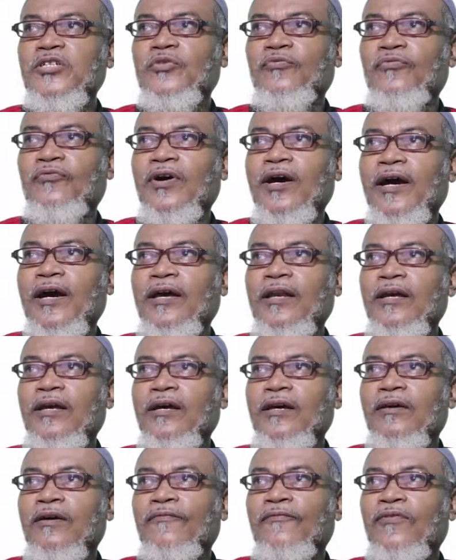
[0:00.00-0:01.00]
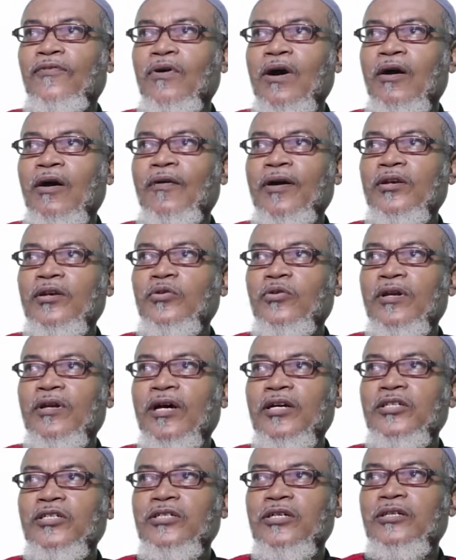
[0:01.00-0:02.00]
file for our
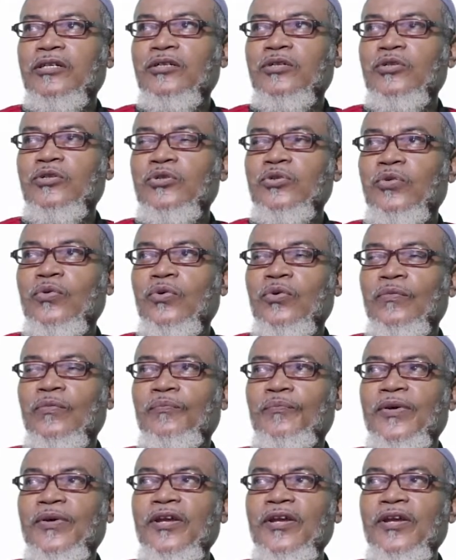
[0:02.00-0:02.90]
introduction to